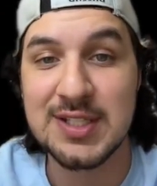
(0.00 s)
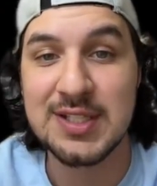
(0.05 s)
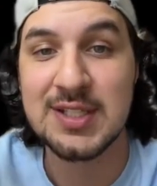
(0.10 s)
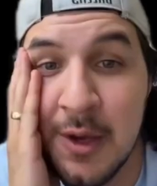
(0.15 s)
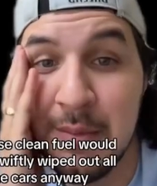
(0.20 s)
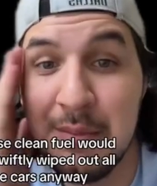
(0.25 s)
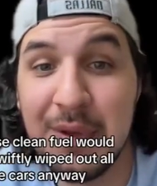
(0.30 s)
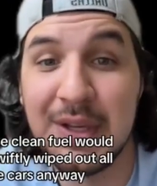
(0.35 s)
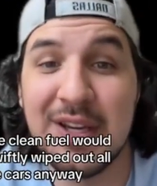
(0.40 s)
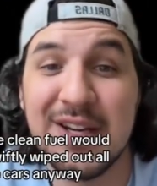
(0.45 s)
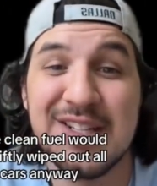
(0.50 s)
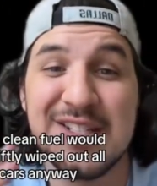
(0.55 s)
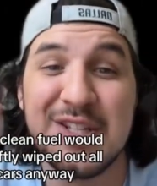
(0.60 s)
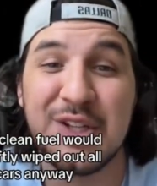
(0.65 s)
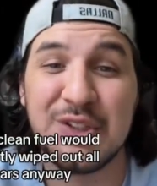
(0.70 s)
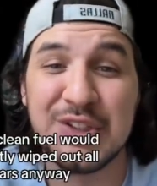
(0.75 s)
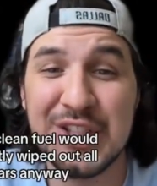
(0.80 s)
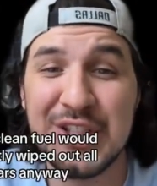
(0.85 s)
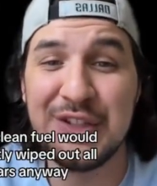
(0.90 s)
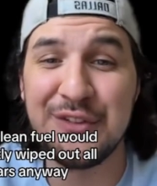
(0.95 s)
Because
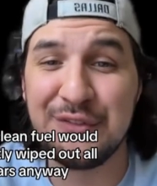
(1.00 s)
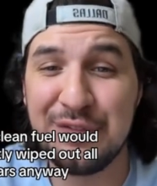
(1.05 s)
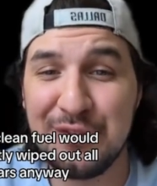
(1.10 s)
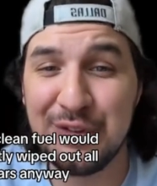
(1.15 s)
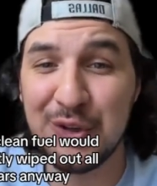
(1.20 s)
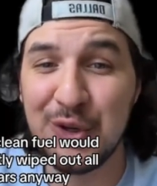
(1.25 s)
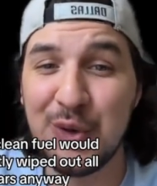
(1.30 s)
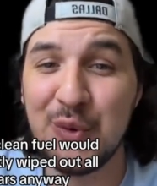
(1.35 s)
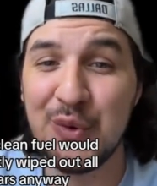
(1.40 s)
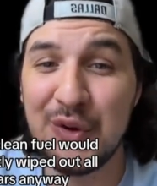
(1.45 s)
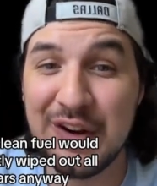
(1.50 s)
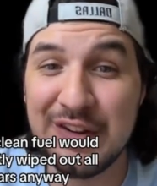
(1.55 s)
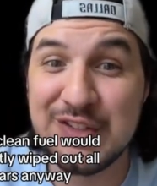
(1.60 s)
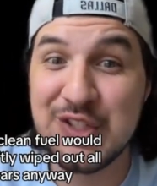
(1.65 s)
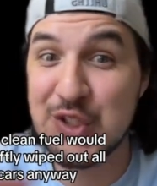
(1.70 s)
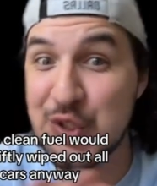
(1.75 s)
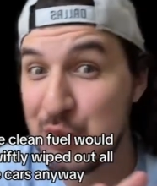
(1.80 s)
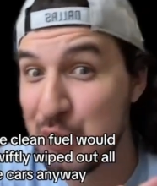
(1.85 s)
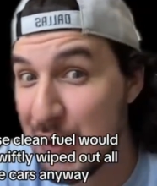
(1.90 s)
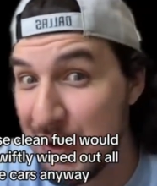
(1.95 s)
clean fuel would have
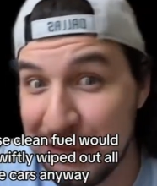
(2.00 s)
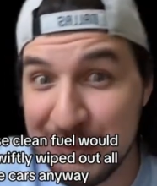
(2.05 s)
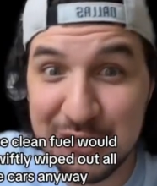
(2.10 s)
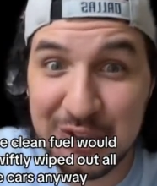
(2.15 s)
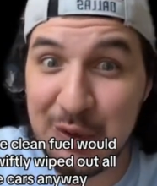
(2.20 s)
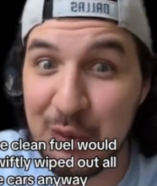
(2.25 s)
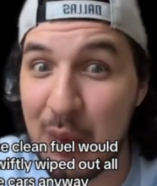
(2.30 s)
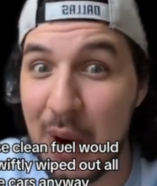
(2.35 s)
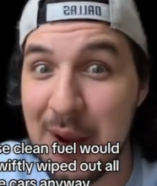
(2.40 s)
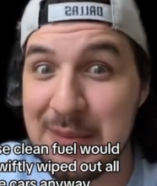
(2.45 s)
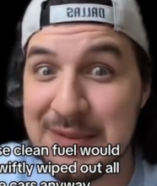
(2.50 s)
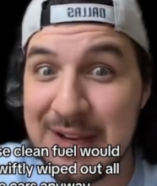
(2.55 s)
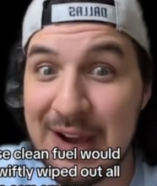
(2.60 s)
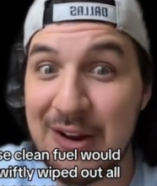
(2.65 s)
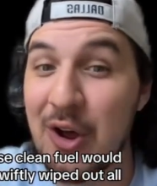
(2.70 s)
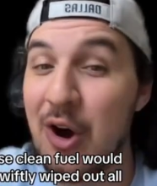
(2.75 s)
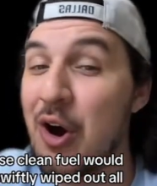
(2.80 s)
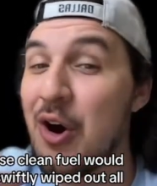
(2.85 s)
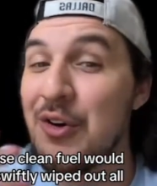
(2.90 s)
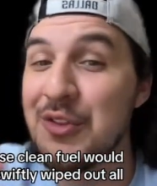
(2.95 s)
swiftly wiped out
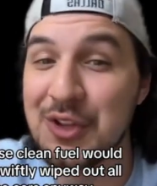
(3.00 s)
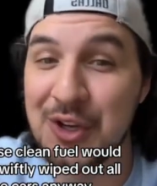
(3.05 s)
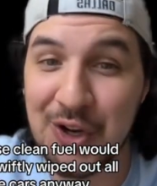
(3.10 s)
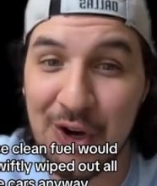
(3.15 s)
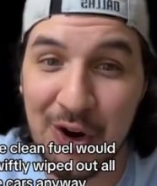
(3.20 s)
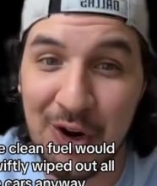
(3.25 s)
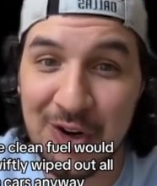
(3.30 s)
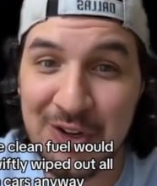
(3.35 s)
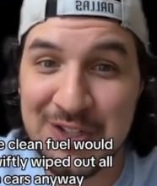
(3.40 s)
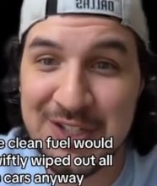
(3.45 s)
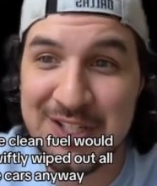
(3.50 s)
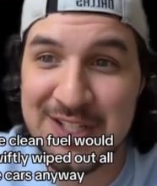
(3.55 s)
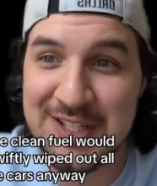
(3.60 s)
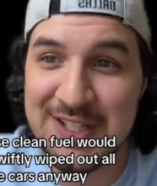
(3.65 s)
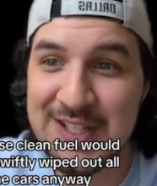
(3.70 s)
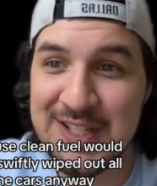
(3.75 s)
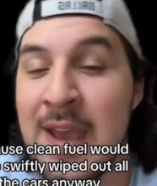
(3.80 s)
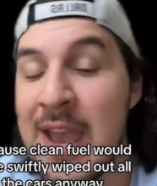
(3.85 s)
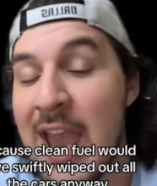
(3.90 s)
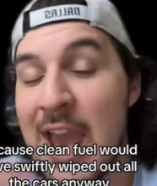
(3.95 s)
all the cars.
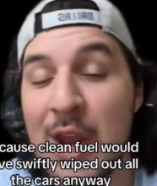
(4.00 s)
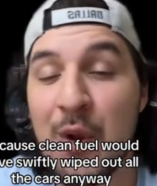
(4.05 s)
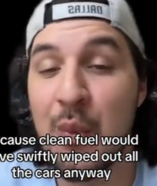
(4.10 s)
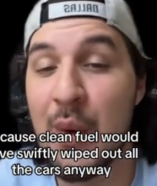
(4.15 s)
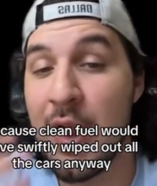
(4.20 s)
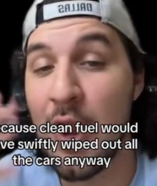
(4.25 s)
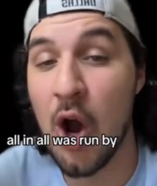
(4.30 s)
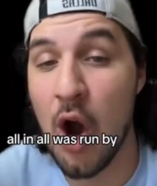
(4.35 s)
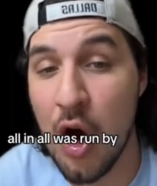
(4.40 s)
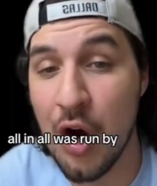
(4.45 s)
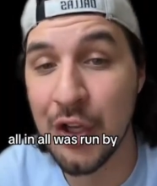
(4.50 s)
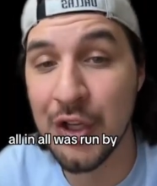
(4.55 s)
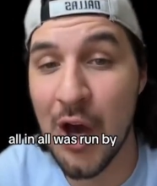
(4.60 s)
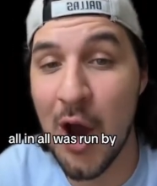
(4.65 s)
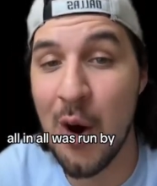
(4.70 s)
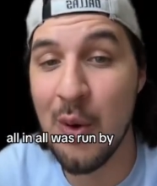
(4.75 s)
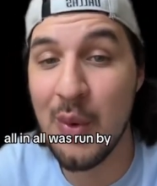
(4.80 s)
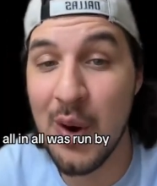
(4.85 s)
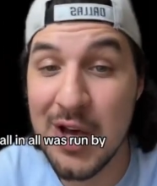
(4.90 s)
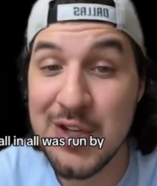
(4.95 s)
Anyway, Allinol
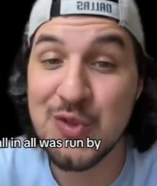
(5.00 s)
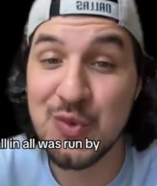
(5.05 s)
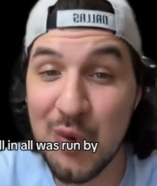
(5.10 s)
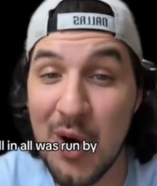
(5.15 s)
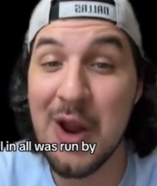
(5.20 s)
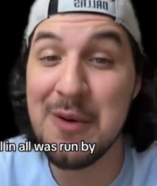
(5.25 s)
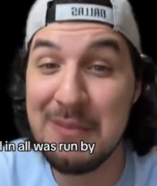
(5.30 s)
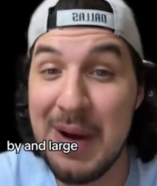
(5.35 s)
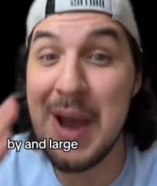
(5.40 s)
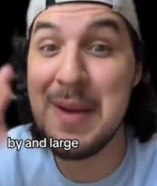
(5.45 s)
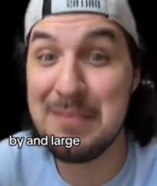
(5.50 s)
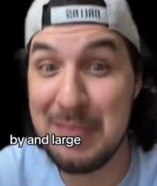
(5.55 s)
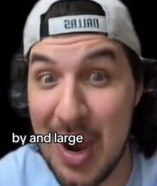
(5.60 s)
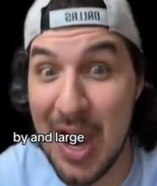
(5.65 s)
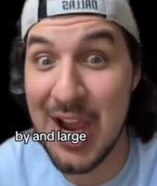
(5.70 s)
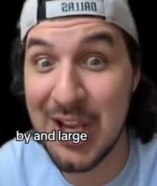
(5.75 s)
was run by Buy n